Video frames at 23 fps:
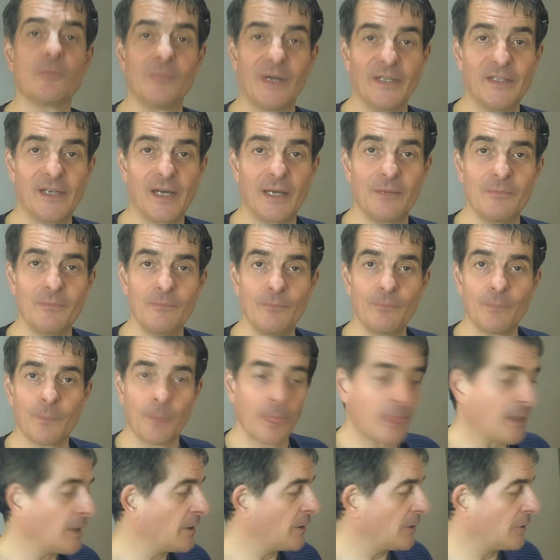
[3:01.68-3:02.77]
madame.
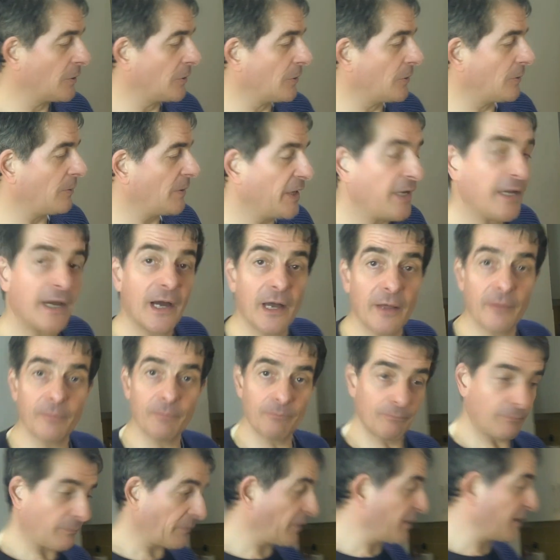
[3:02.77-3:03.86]
Here are
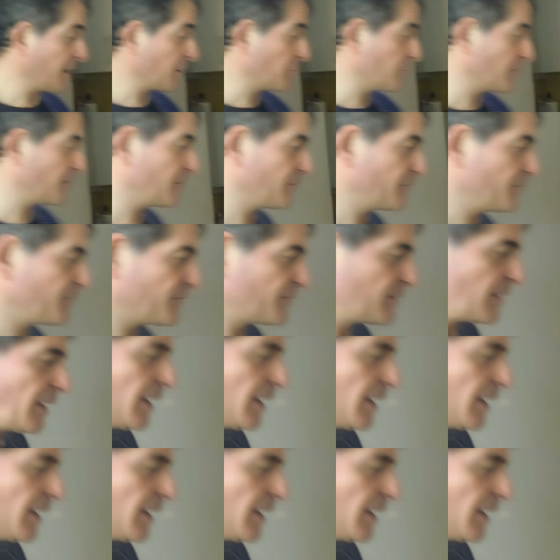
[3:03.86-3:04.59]
the ingredients.